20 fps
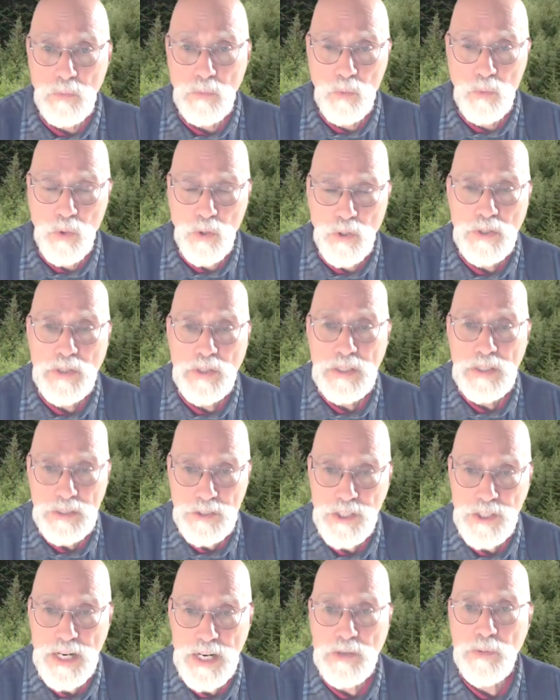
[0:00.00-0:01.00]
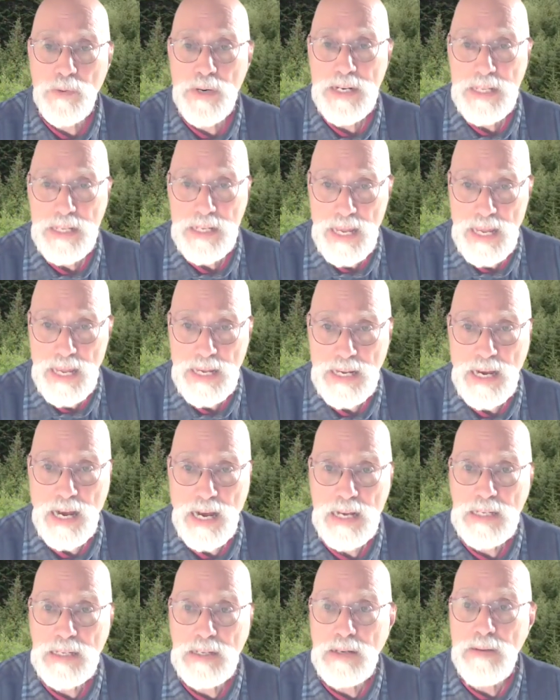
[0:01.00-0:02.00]
word generating
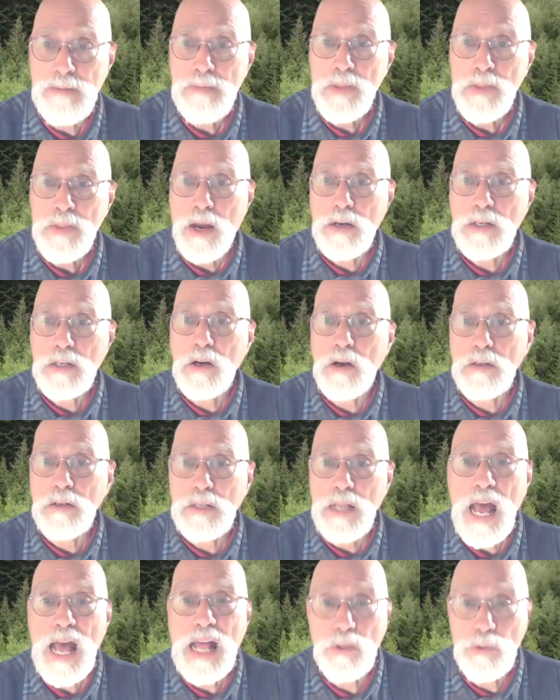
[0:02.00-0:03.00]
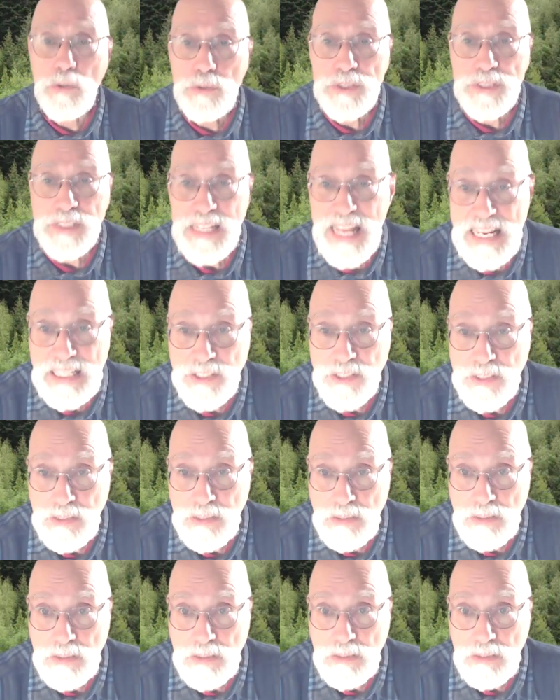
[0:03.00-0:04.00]
AI are called
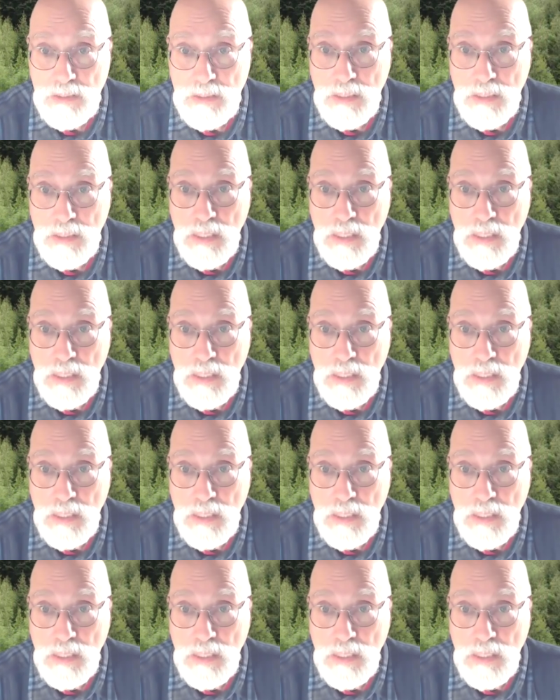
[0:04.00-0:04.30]
hallucinations,